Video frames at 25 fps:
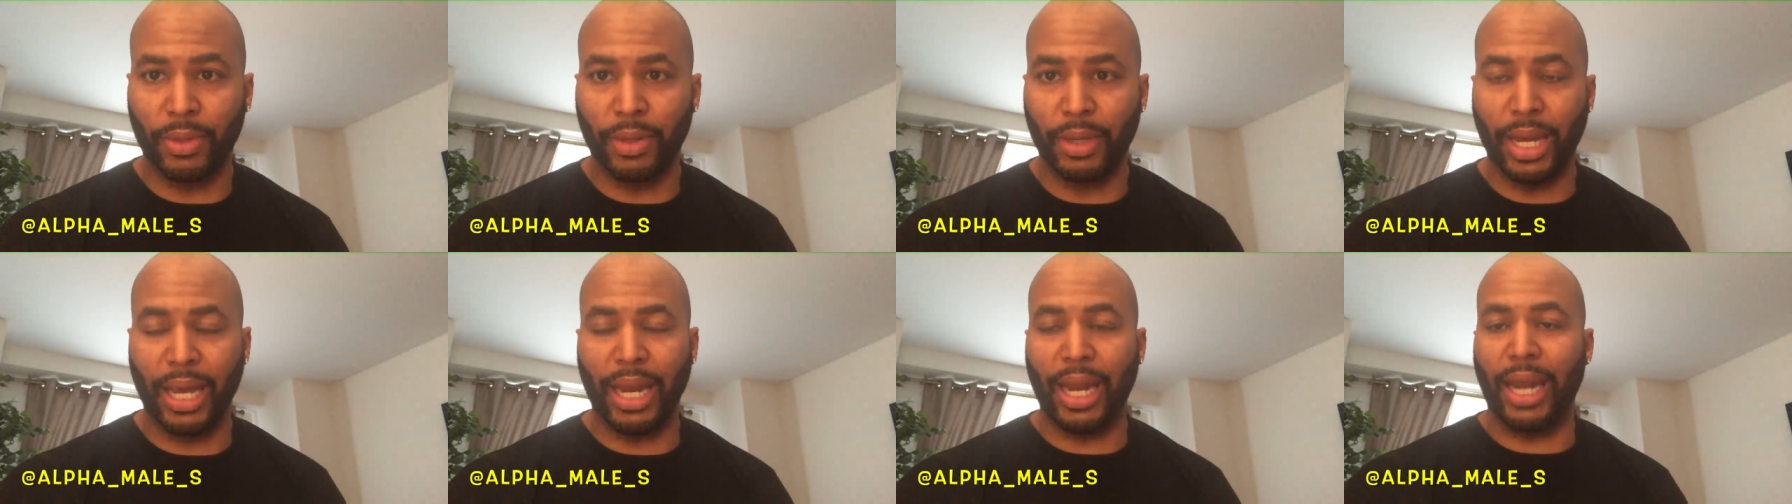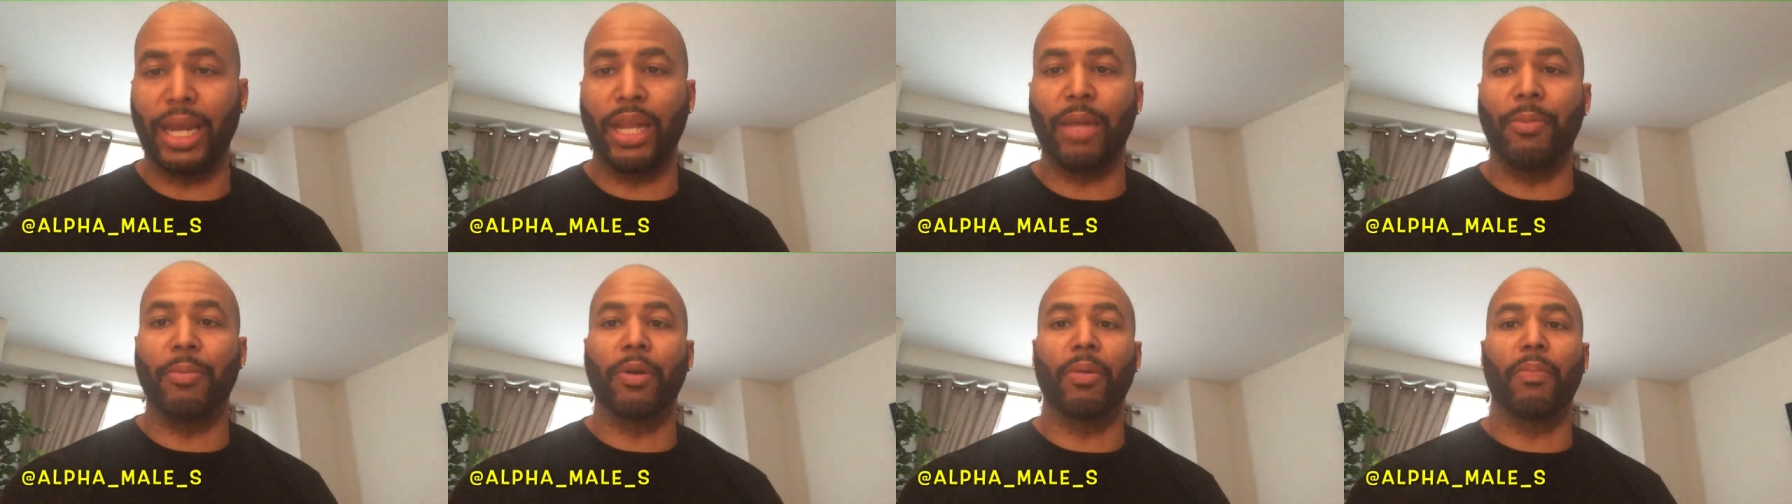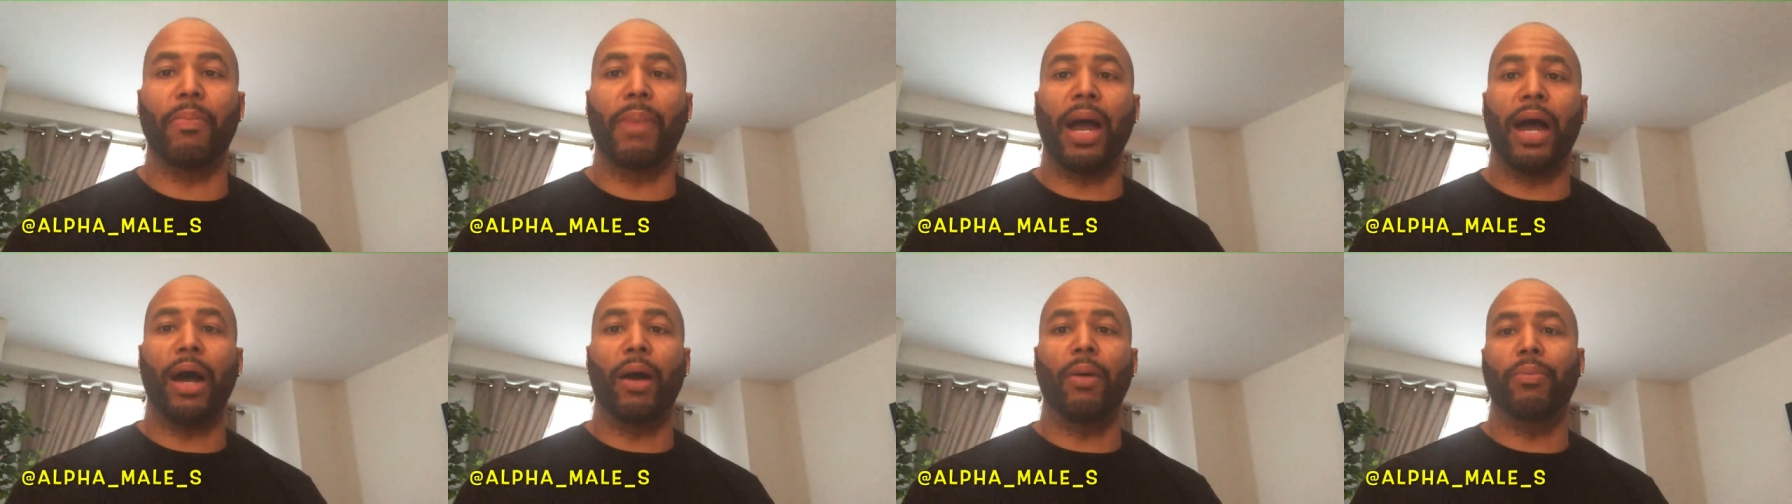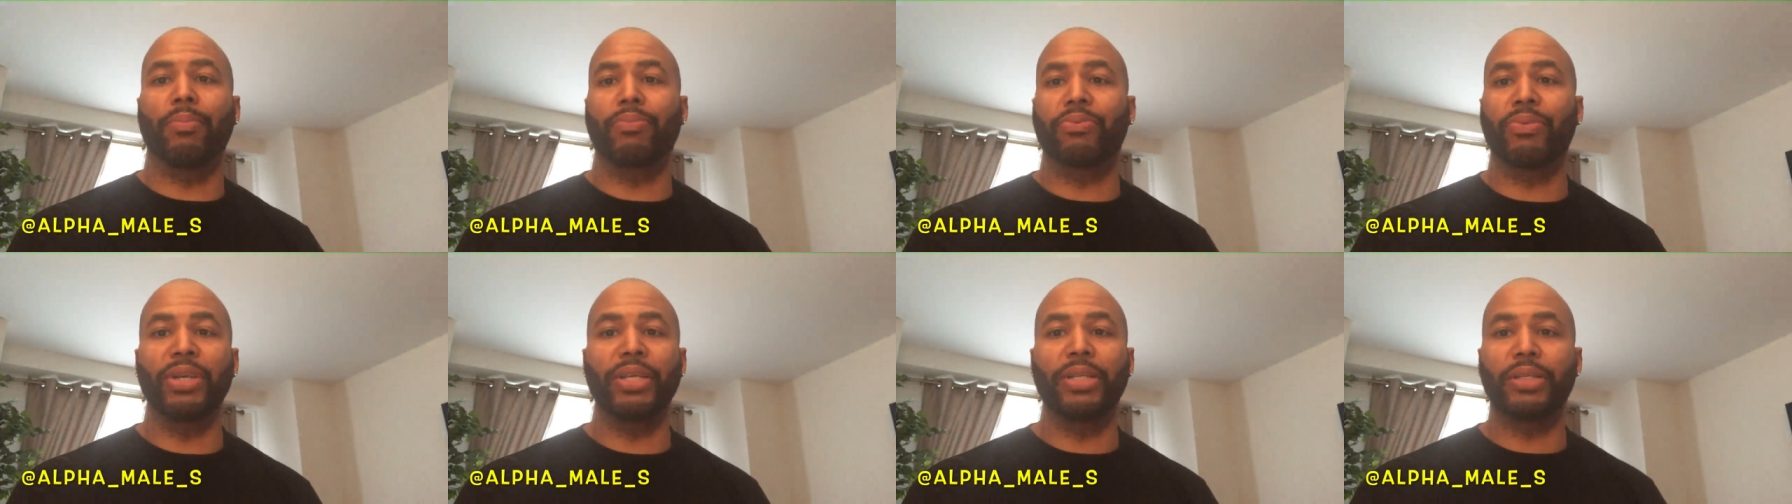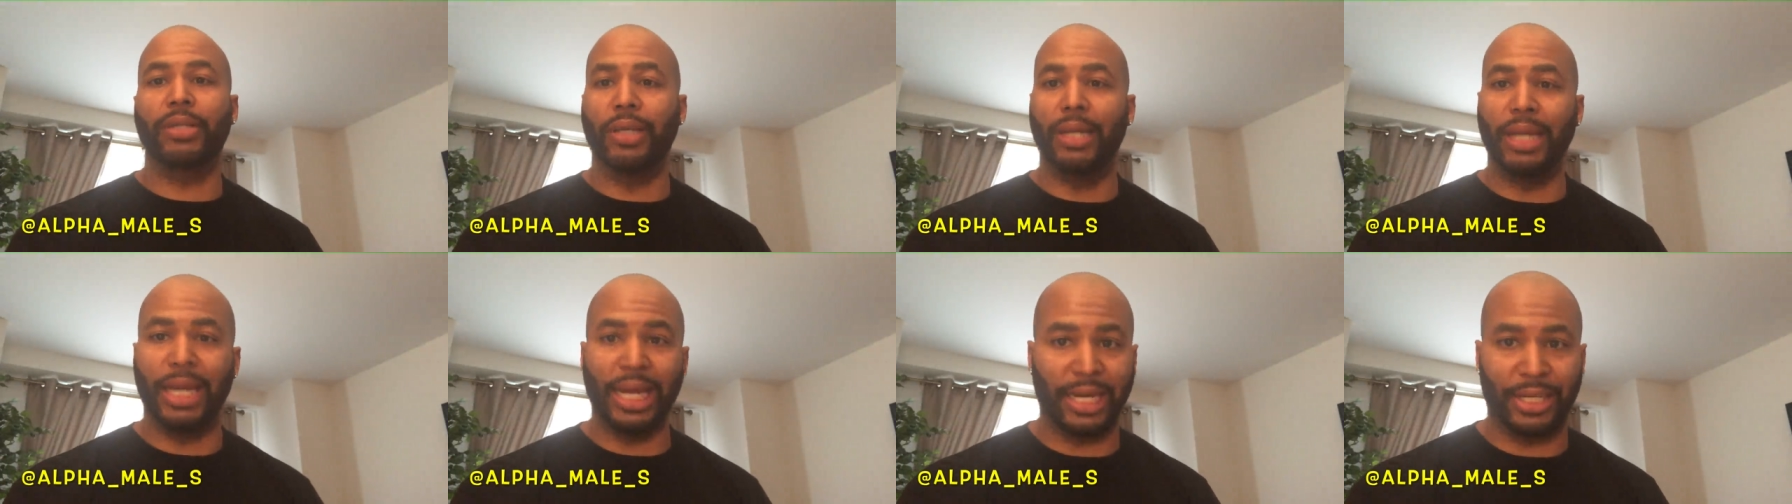it ain't even about
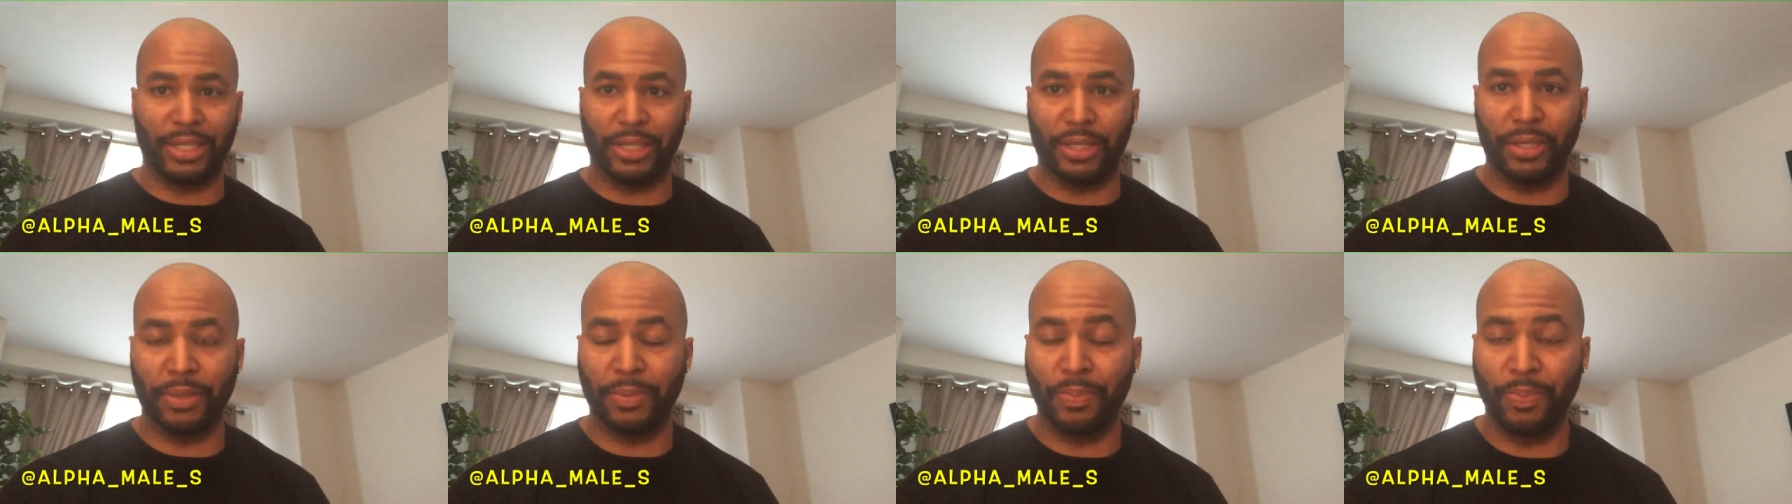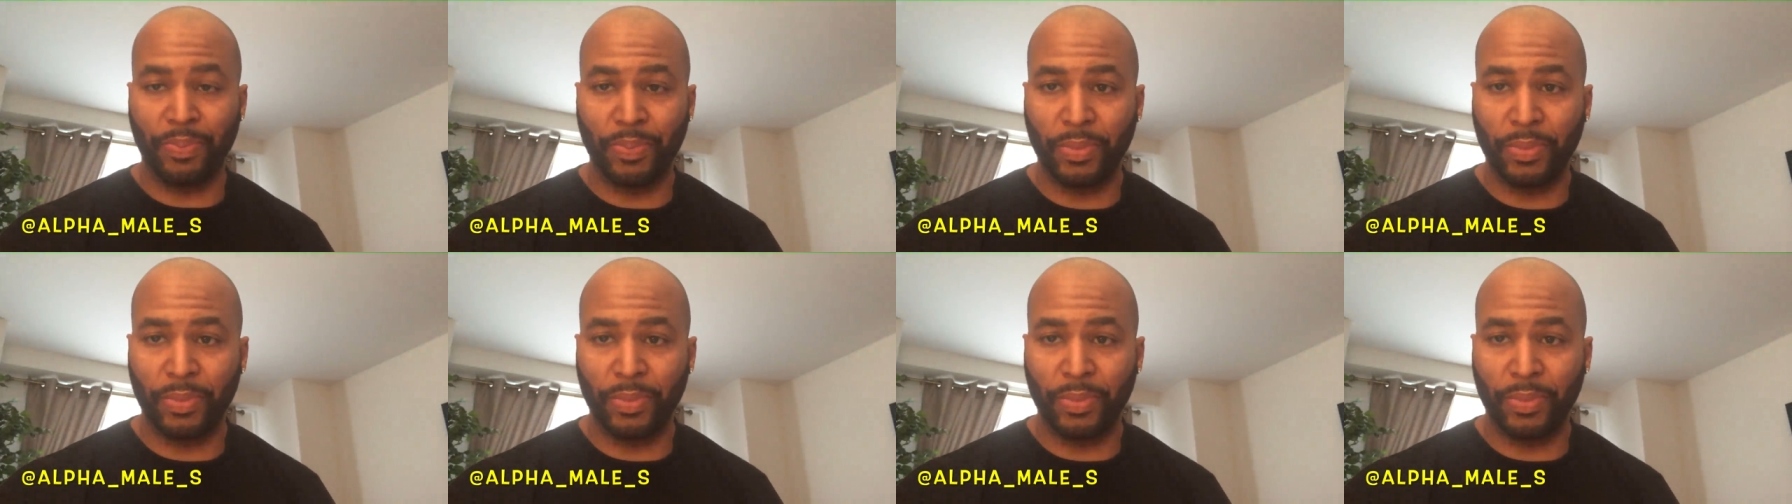pre-selection.